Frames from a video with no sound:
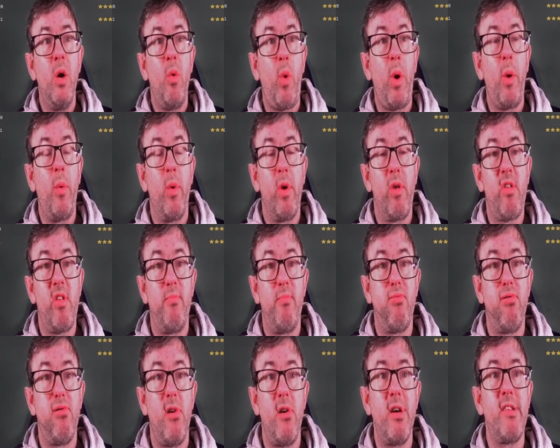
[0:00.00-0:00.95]
we were
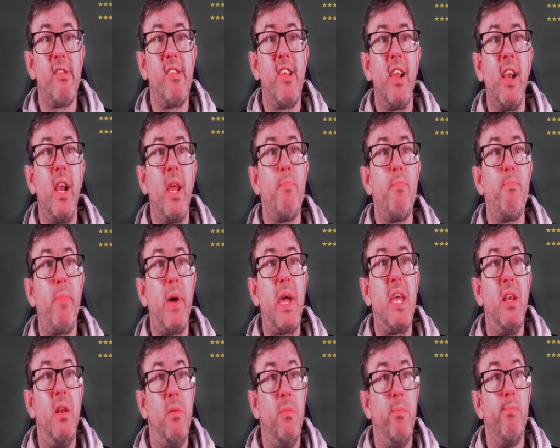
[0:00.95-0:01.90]
surprisingly
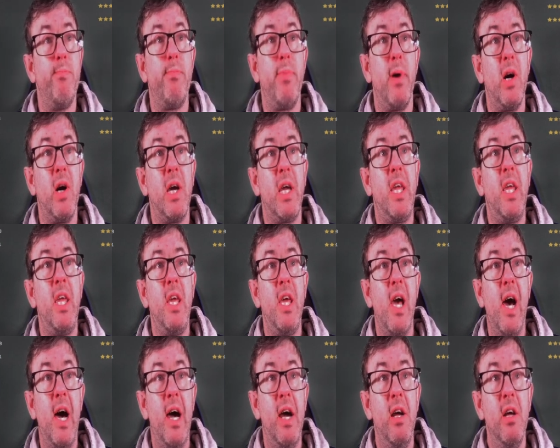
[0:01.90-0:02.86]
beaten
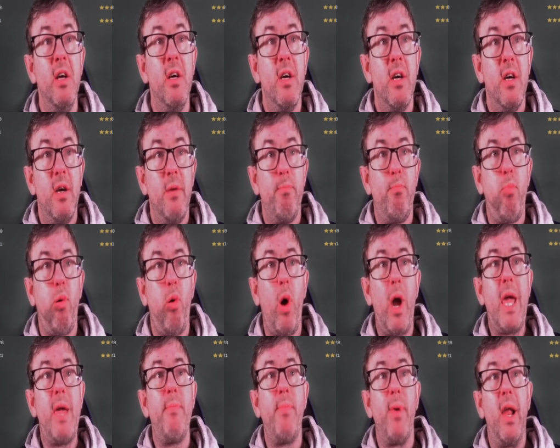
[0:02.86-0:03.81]
by
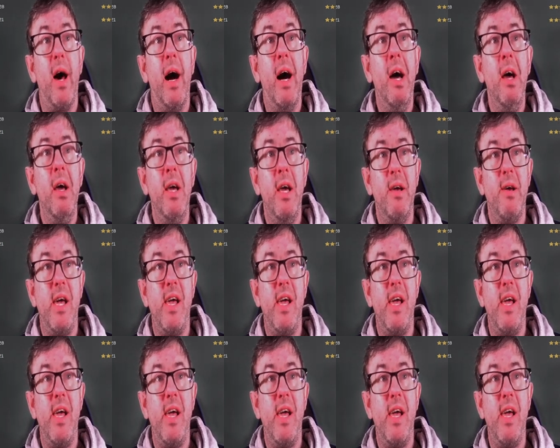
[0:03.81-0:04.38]
Puebla